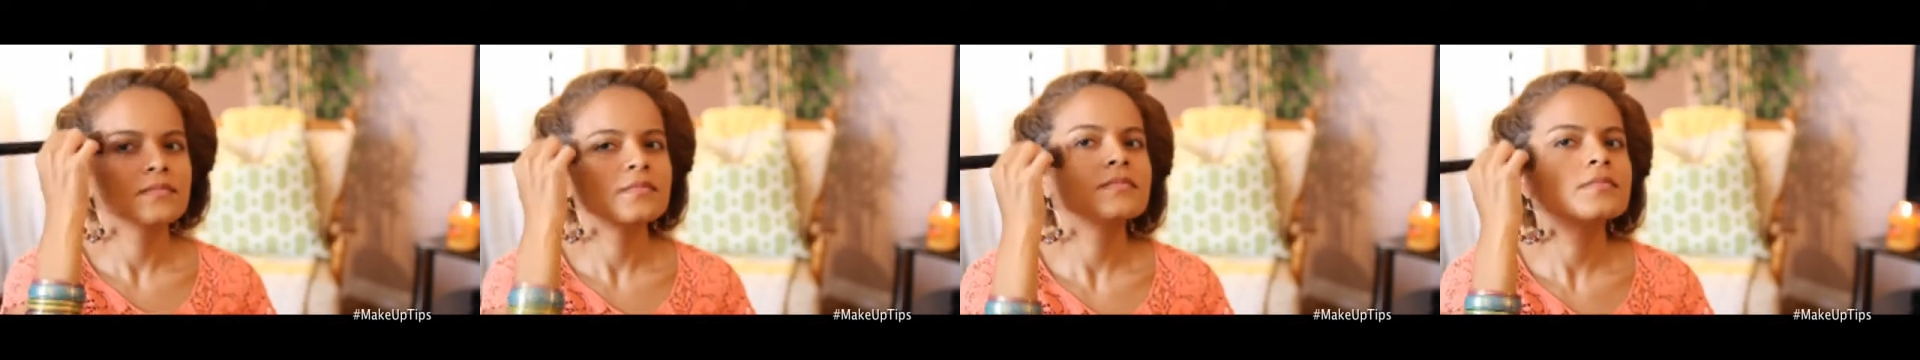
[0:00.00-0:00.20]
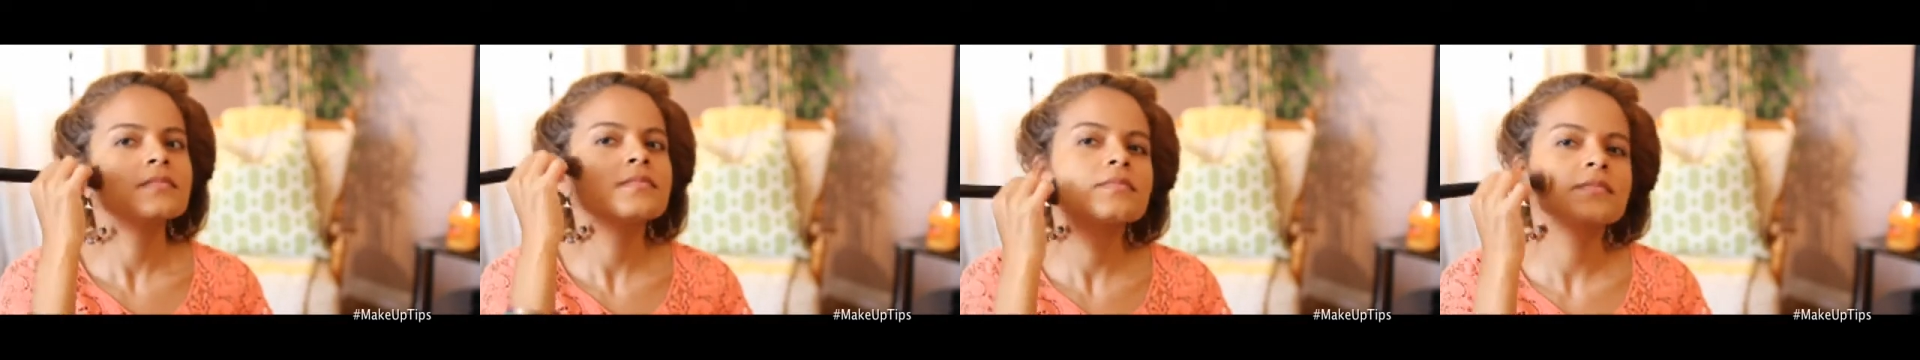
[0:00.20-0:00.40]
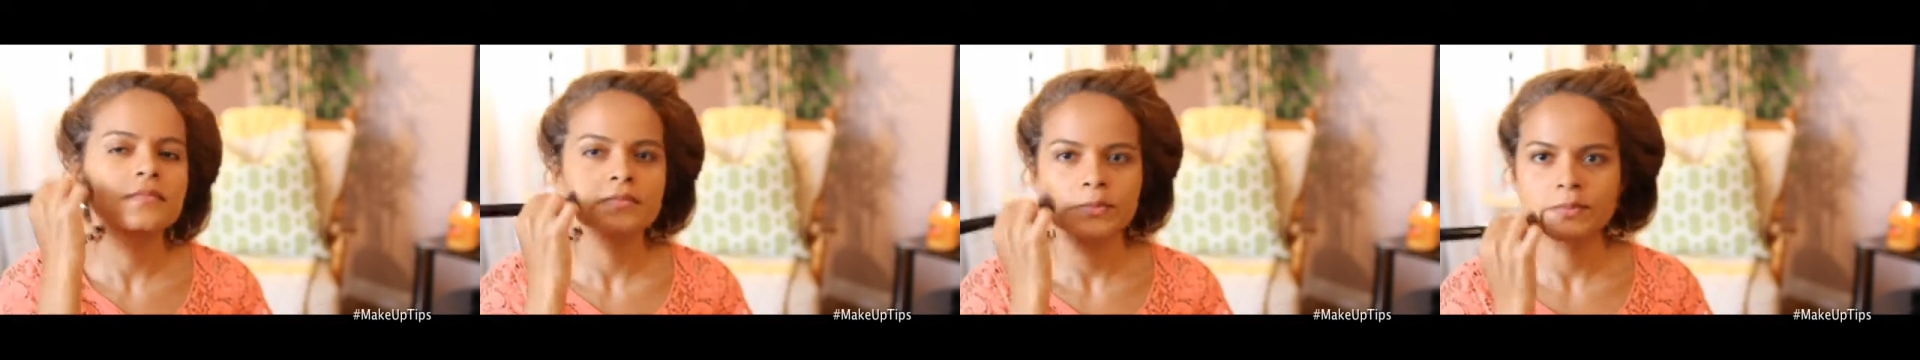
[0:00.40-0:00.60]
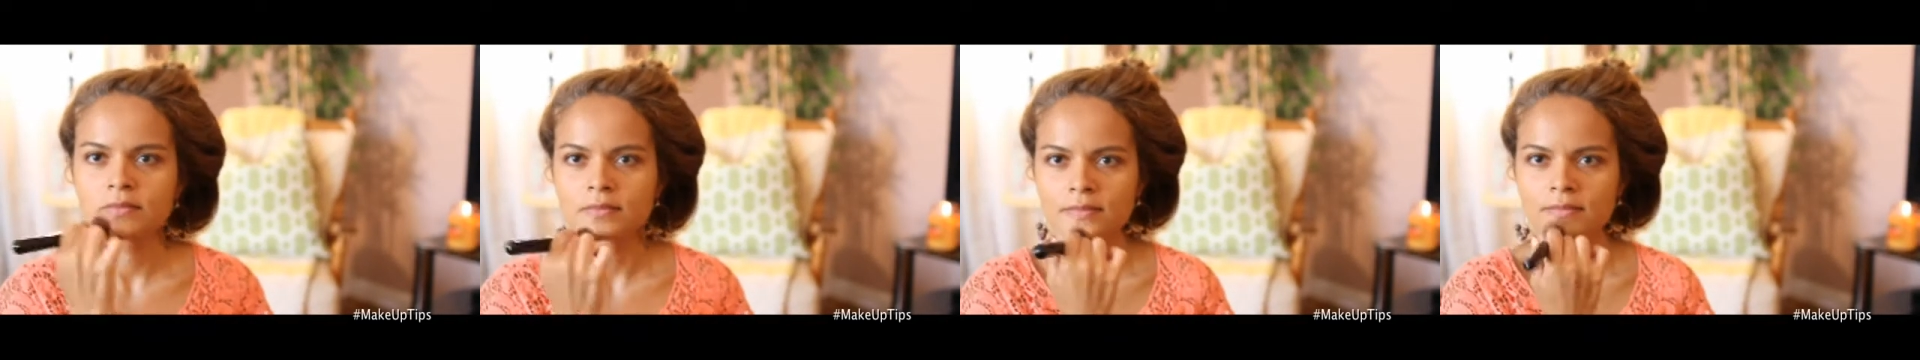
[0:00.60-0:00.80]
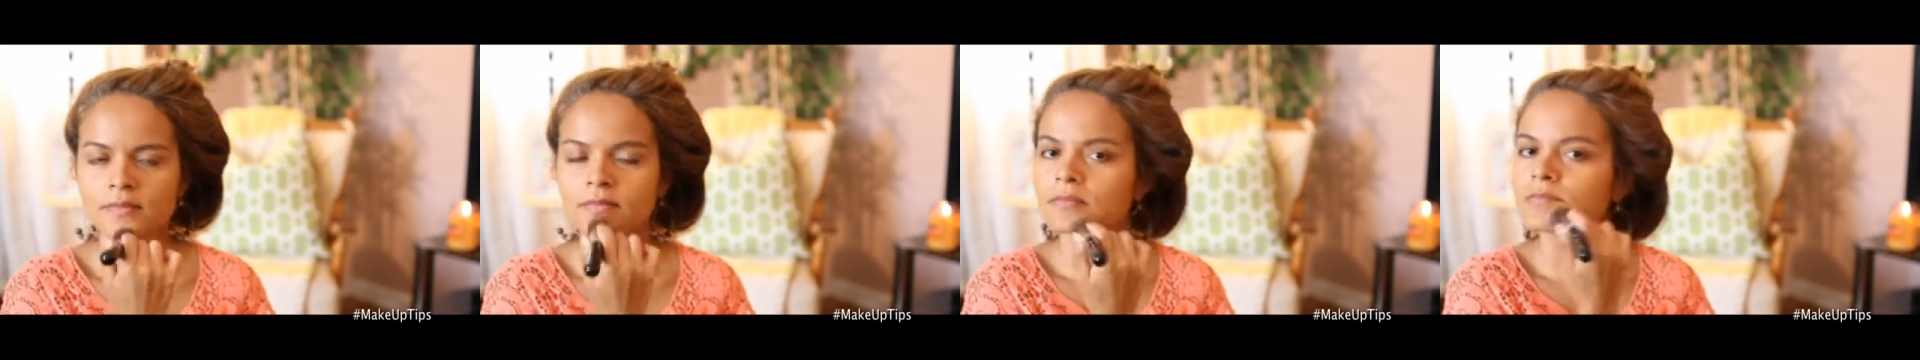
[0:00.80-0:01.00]
When you're
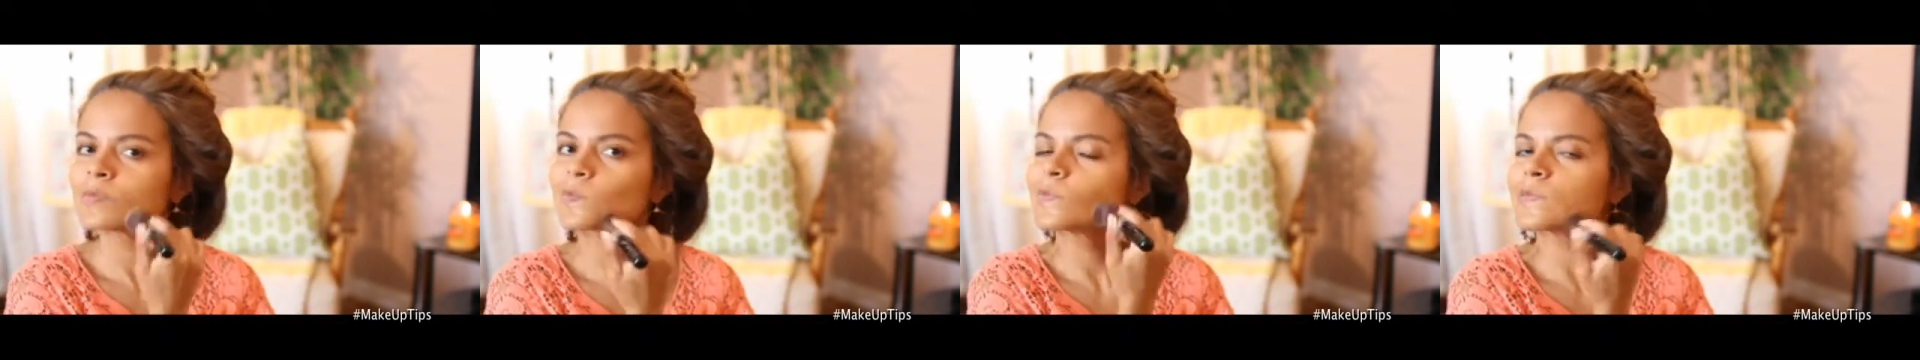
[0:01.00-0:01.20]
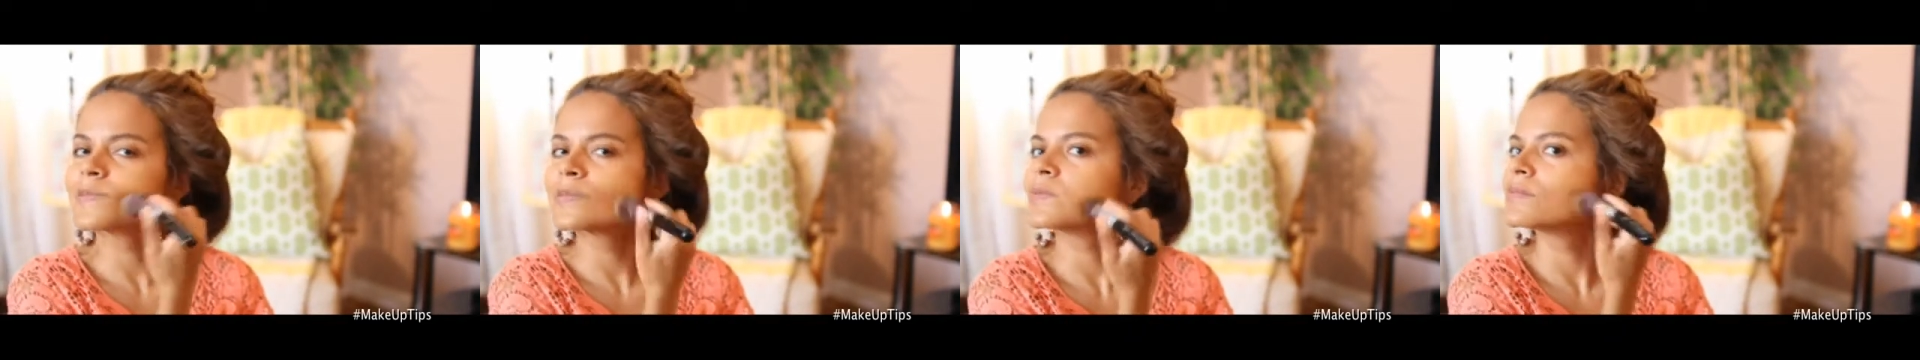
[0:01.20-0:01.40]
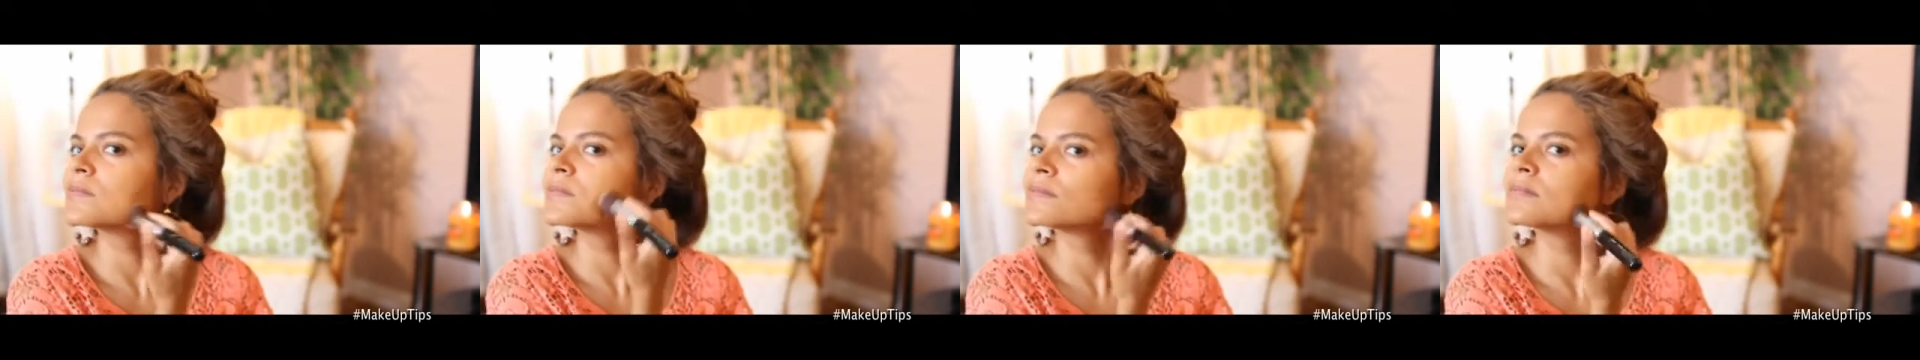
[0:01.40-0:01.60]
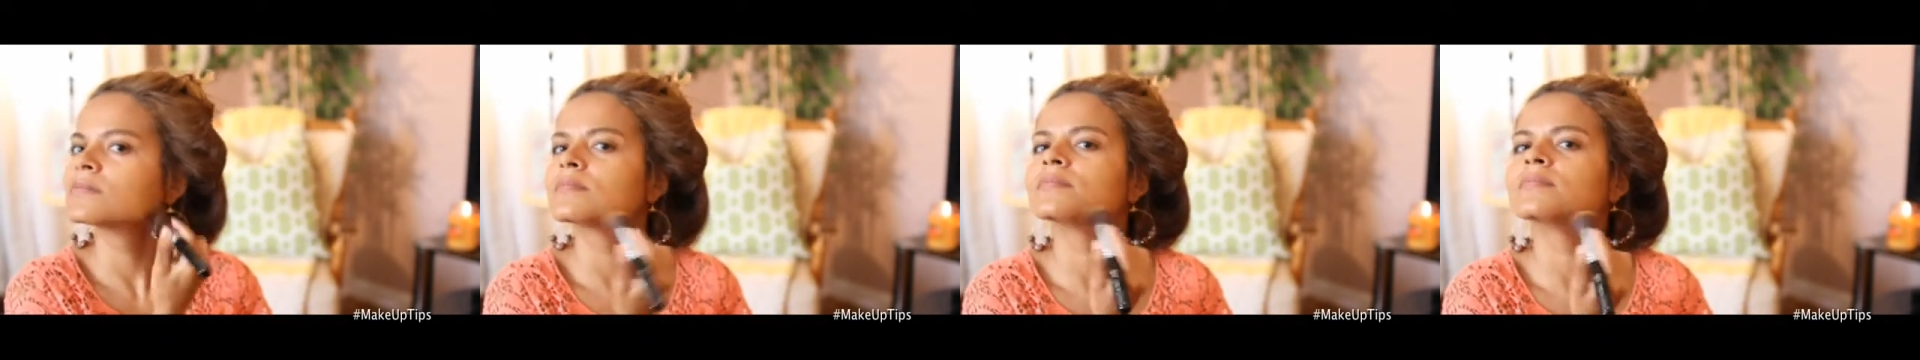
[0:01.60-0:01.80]
working with a foundation,